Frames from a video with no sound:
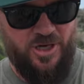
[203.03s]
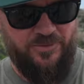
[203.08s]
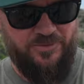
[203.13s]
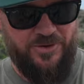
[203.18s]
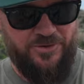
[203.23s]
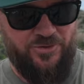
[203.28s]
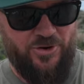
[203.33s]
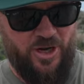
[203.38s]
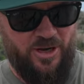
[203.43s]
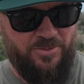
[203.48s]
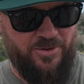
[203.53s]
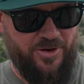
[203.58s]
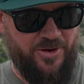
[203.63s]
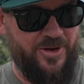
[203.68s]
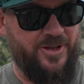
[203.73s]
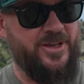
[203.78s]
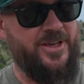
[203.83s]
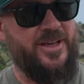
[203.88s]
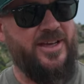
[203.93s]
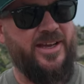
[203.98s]
of the
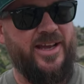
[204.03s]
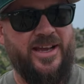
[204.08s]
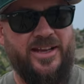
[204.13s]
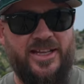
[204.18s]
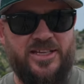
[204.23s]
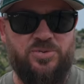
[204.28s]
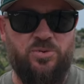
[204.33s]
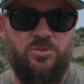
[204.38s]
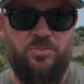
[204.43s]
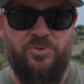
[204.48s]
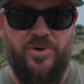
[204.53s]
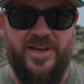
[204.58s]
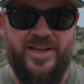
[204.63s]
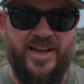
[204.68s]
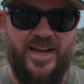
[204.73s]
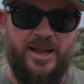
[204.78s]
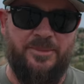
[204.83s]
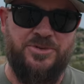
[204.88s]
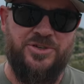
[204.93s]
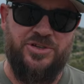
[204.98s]
tripod. And this will bring
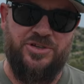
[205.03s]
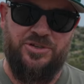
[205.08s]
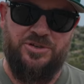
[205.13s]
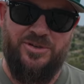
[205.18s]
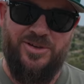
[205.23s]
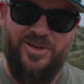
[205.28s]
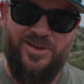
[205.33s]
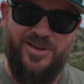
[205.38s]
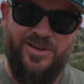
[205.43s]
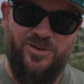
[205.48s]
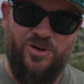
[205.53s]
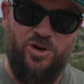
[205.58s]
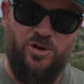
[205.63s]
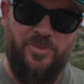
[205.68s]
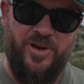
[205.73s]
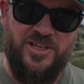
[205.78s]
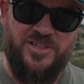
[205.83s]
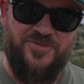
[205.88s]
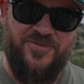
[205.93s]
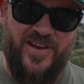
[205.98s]
it up to
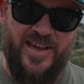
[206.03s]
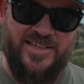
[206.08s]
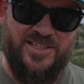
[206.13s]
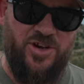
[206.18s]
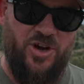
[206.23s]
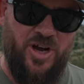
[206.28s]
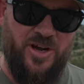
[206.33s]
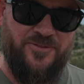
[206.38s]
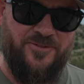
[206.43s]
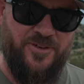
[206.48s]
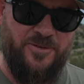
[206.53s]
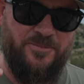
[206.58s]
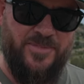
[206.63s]
almost face height for